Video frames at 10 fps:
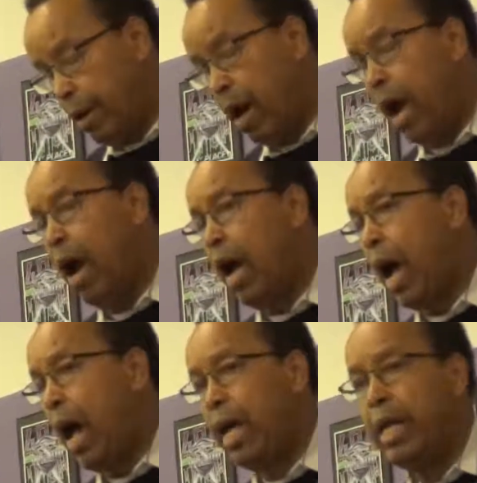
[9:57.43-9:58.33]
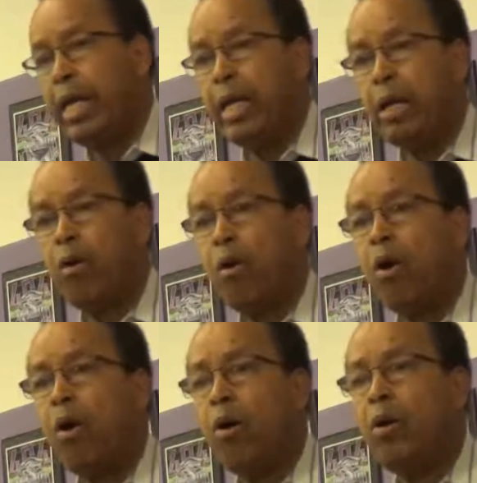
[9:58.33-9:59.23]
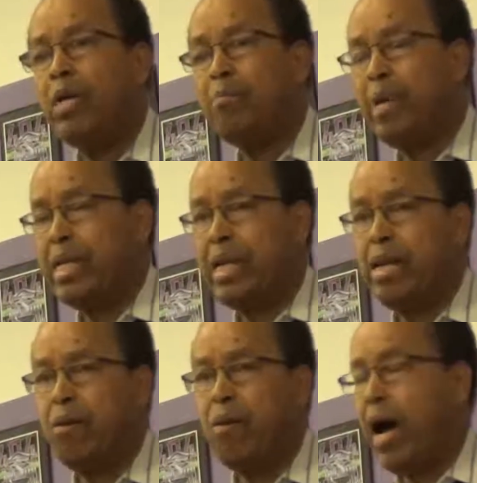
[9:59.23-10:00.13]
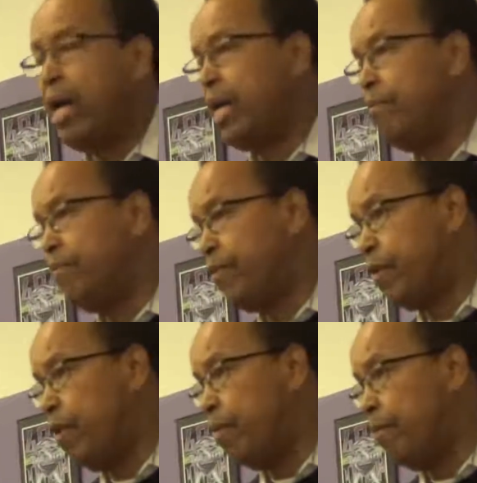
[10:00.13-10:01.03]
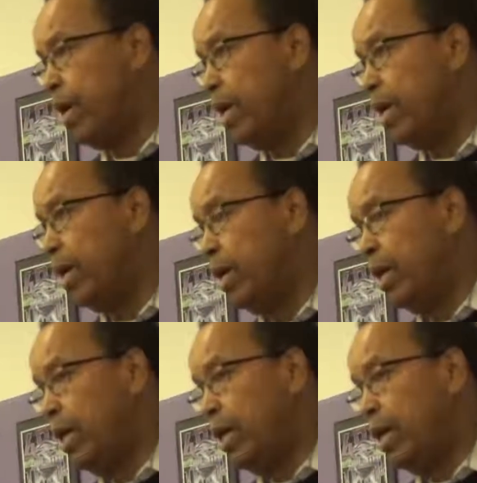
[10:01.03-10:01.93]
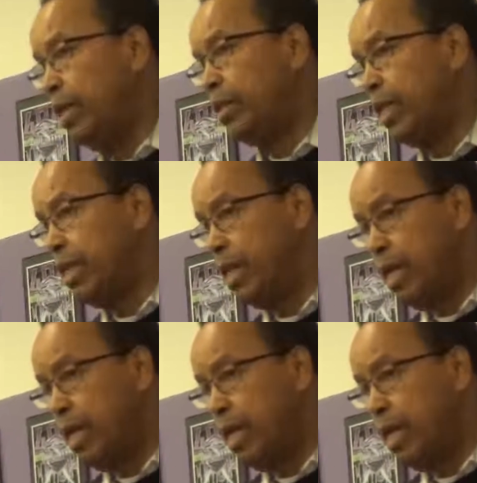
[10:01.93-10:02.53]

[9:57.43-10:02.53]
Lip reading: I called Badano. I come from eastern